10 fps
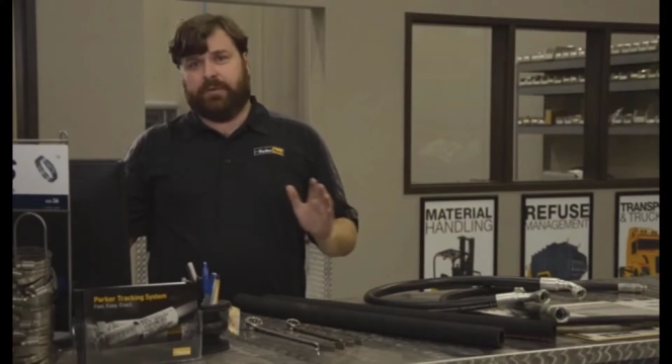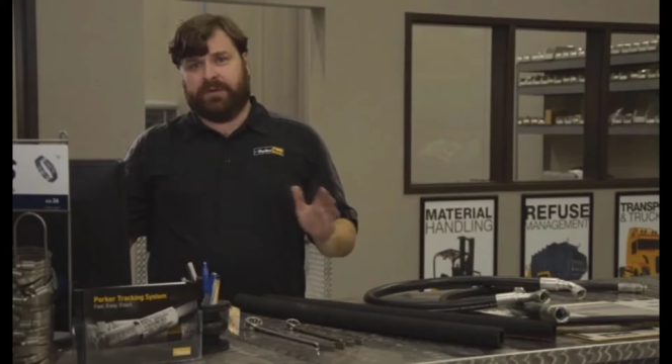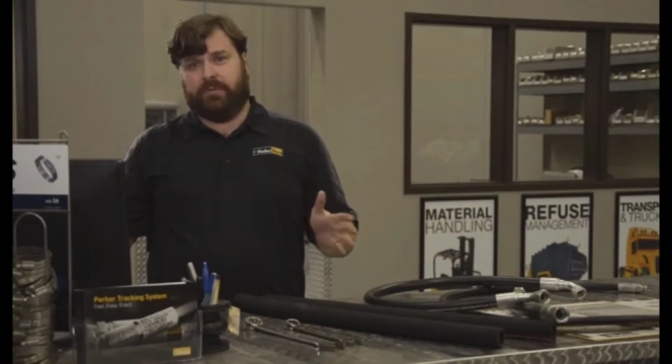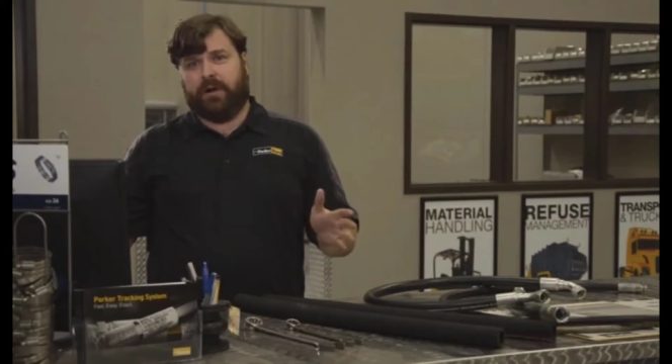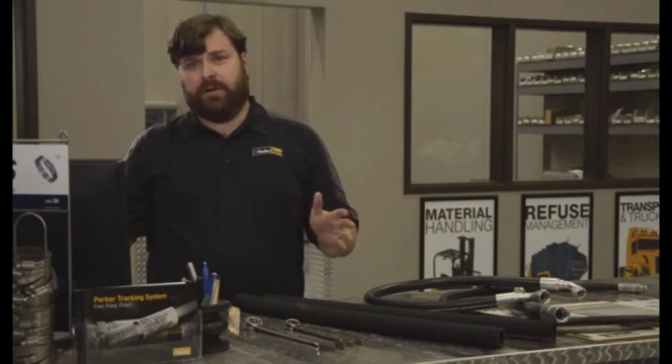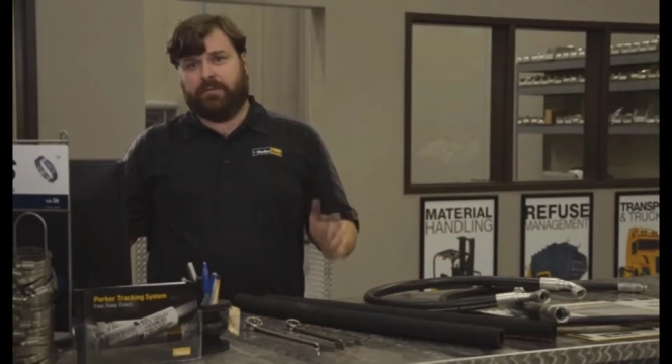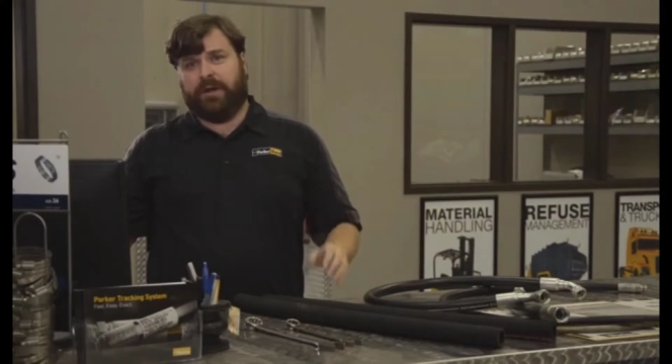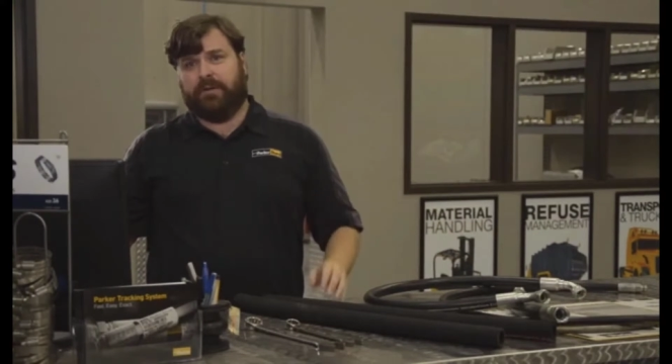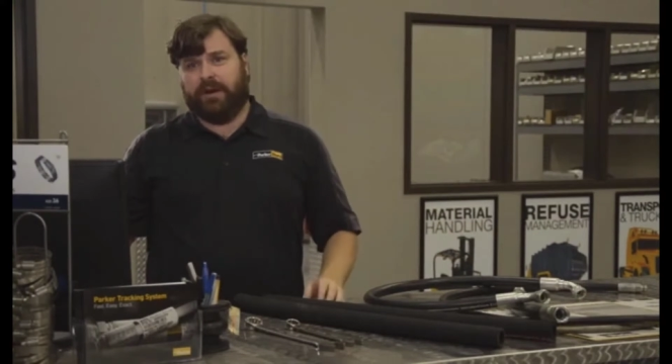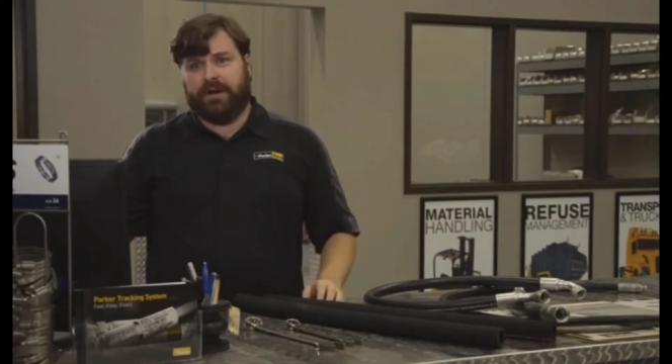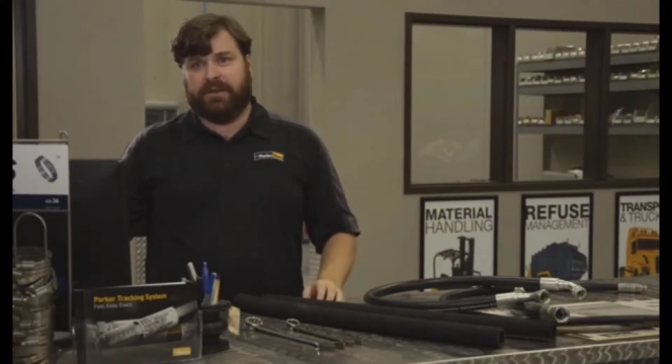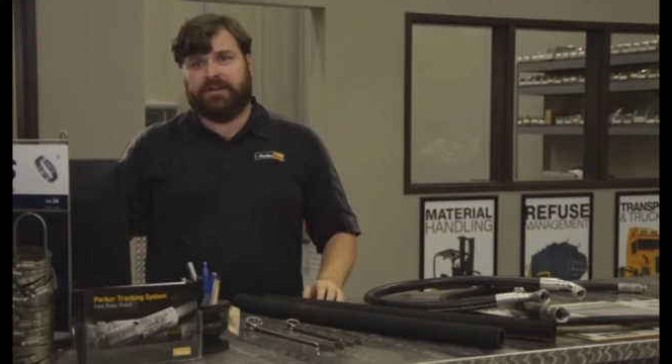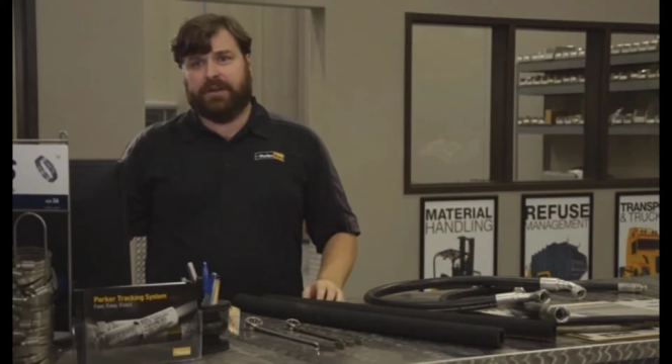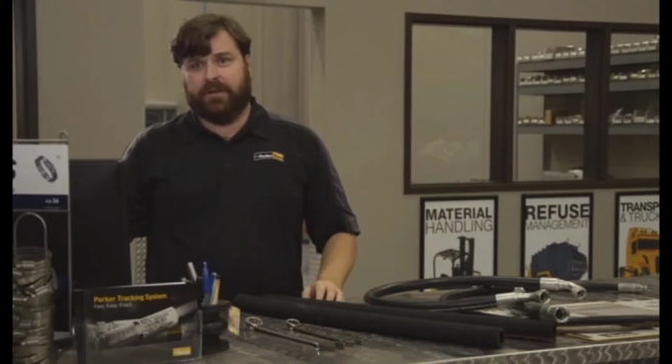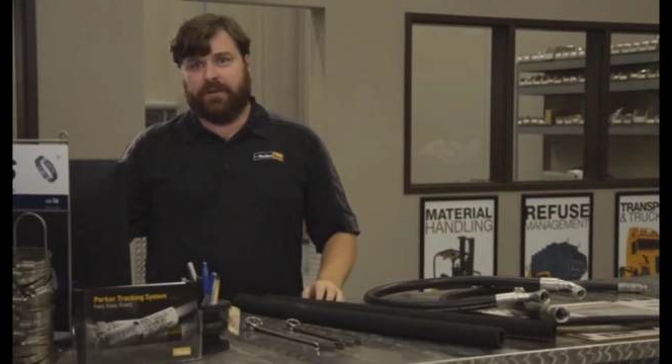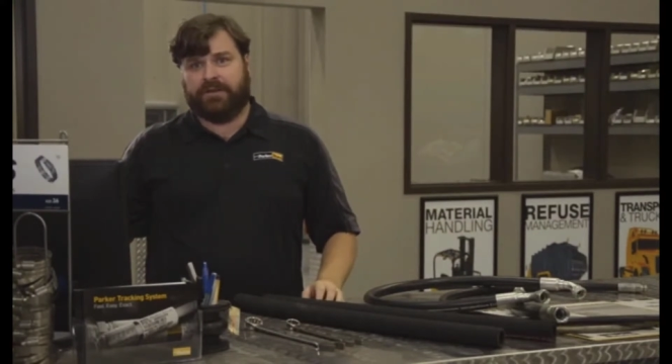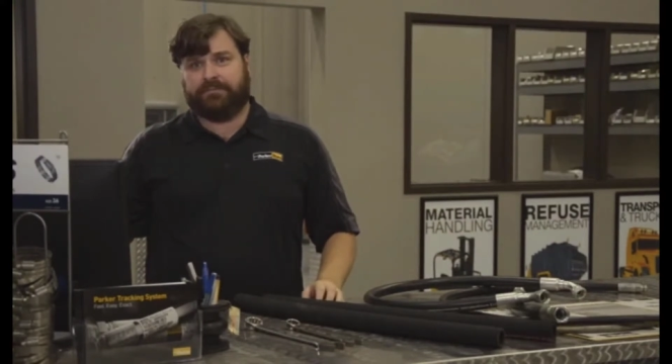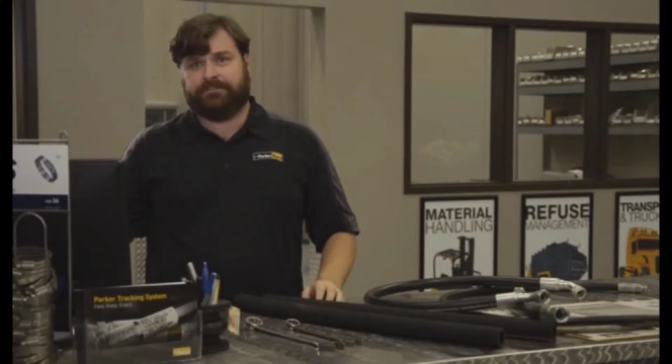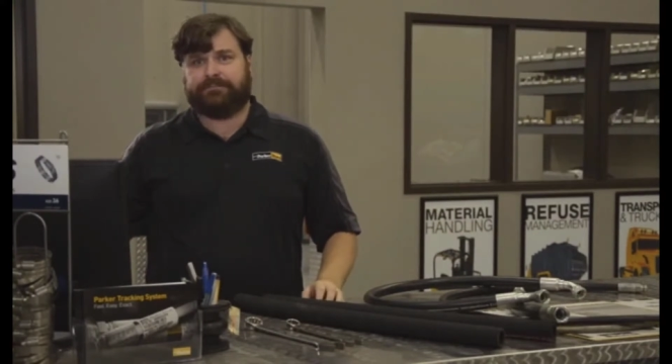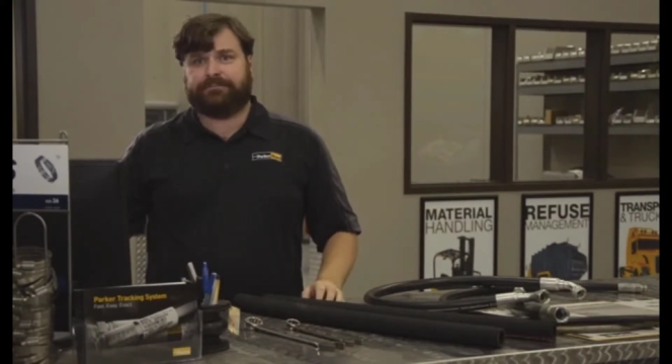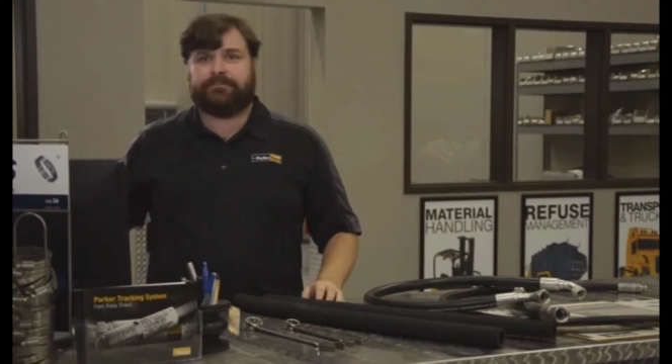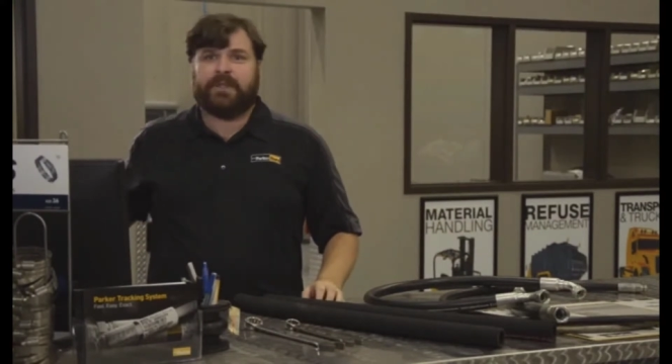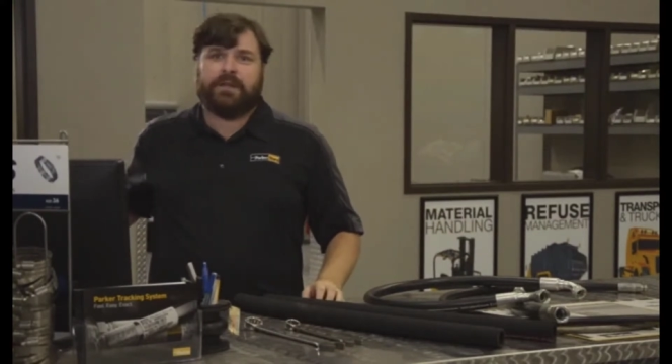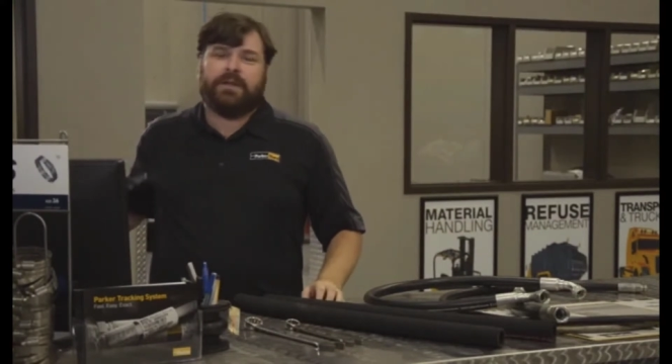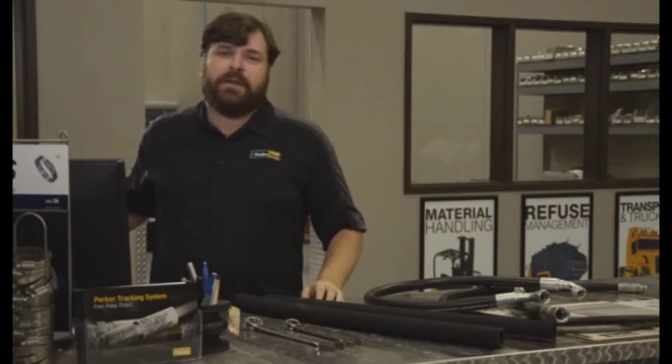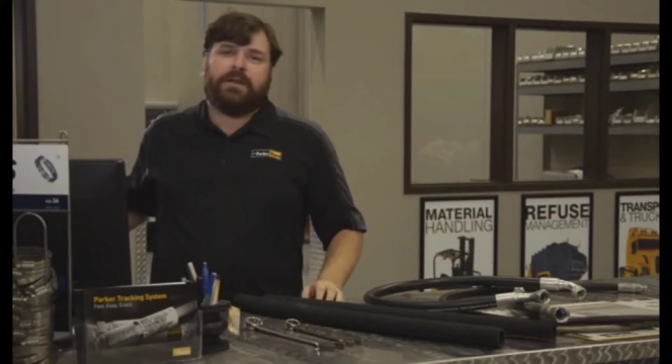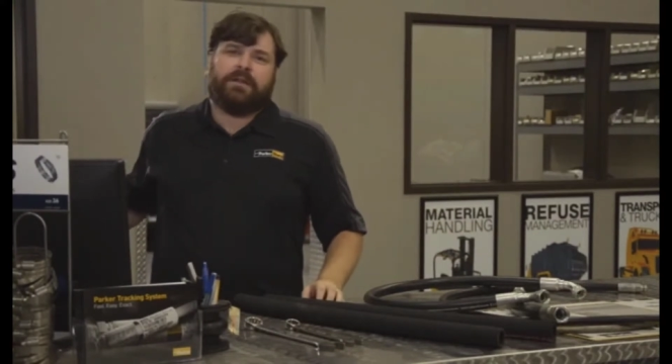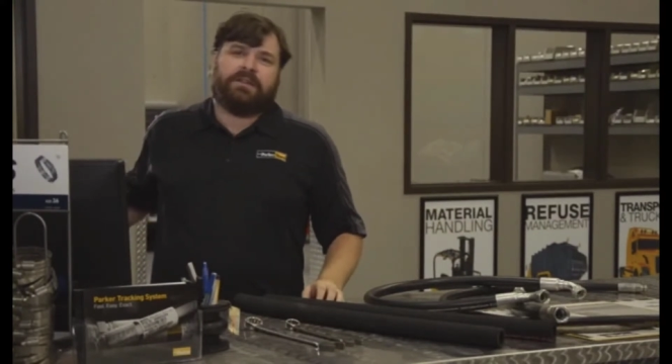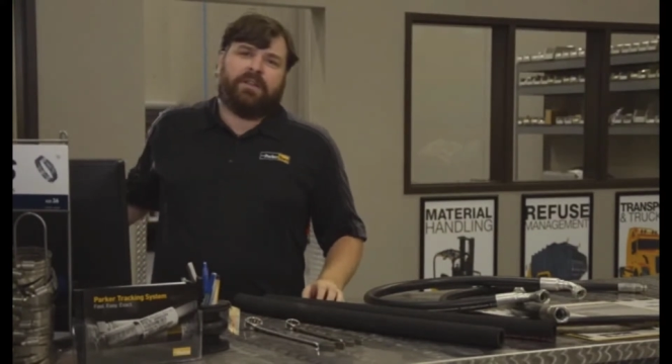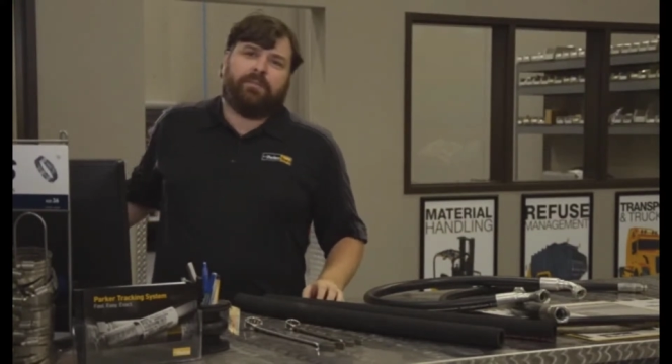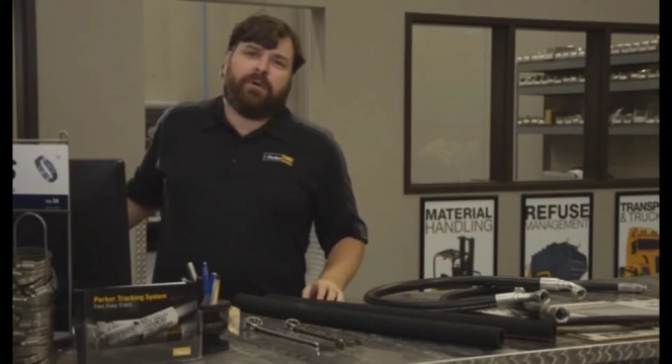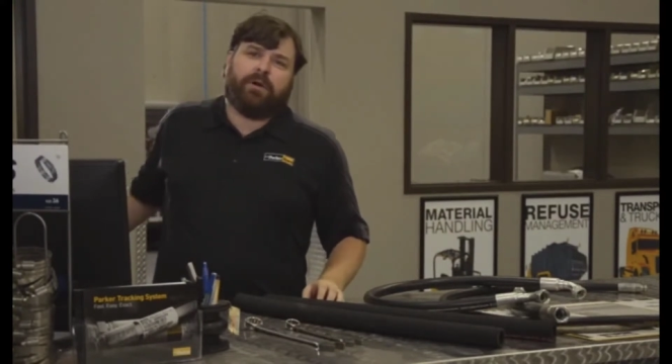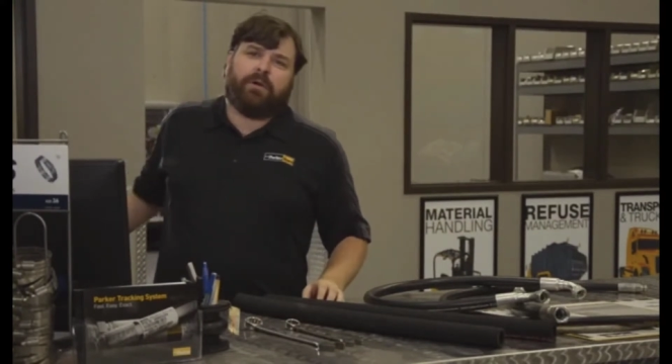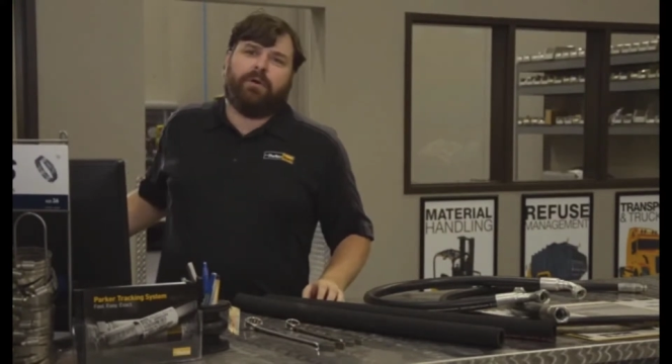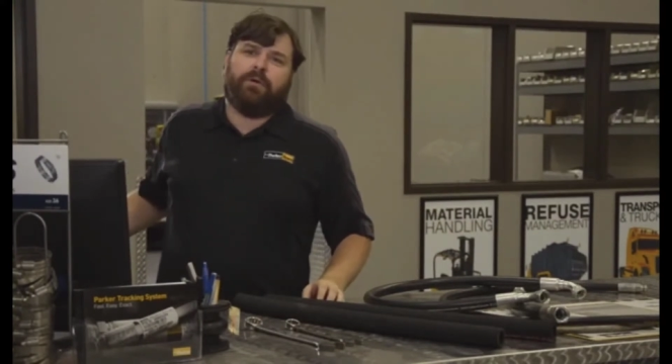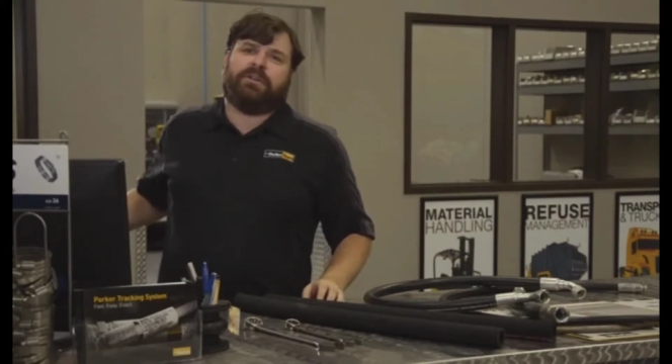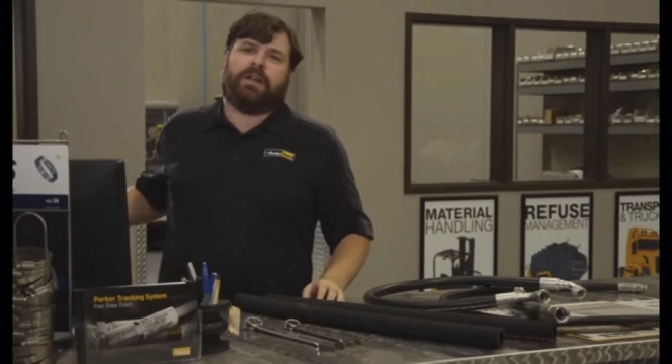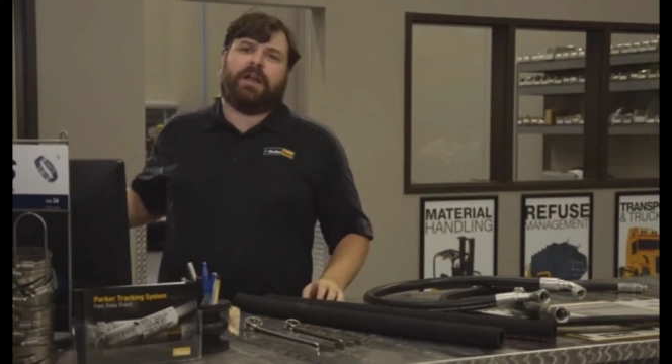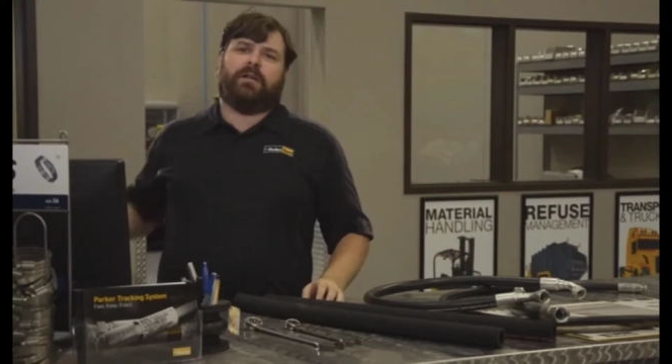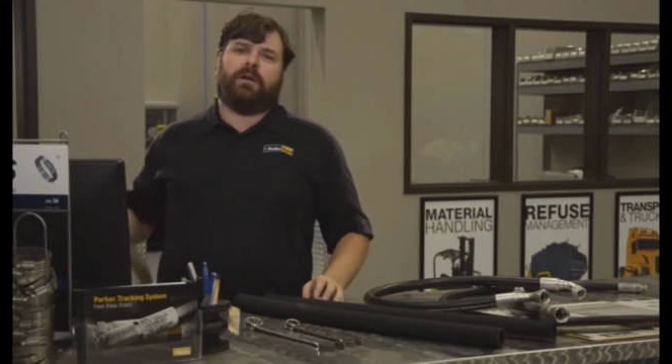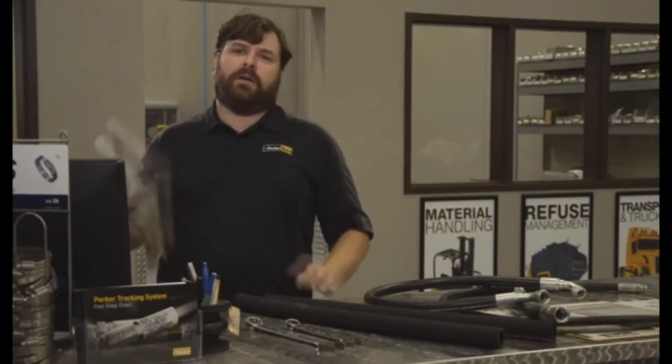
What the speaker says: a smaller bend radius than others. See the Parker Hose Catalog